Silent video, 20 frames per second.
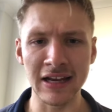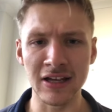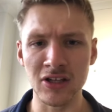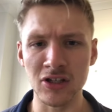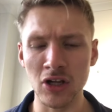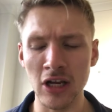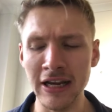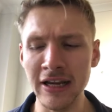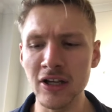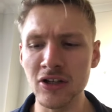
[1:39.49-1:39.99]

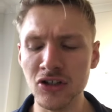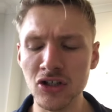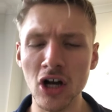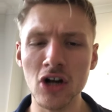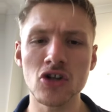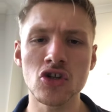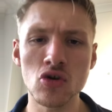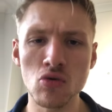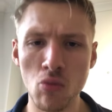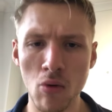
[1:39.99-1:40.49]
in such a
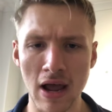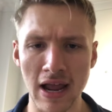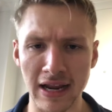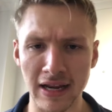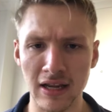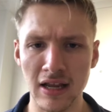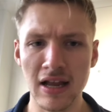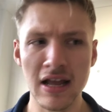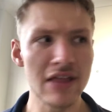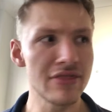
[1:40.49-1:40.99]
way
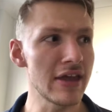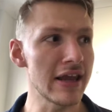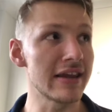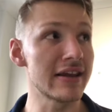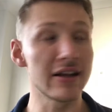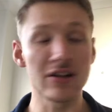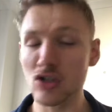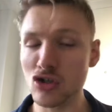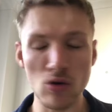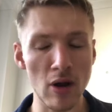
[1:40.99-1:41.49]
that you can
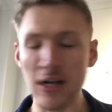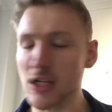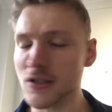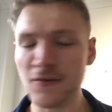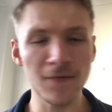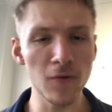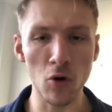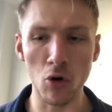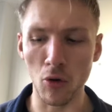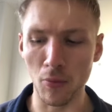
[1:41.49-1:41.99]

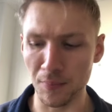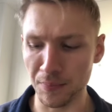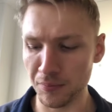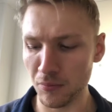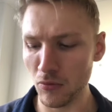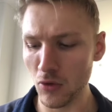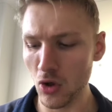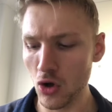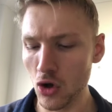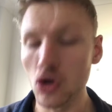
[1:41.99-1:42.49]
transform
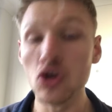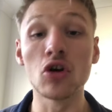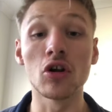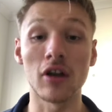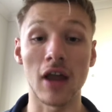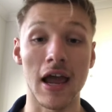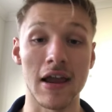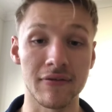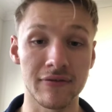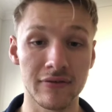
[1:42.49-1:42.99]
your
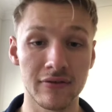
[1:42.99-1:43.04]
life,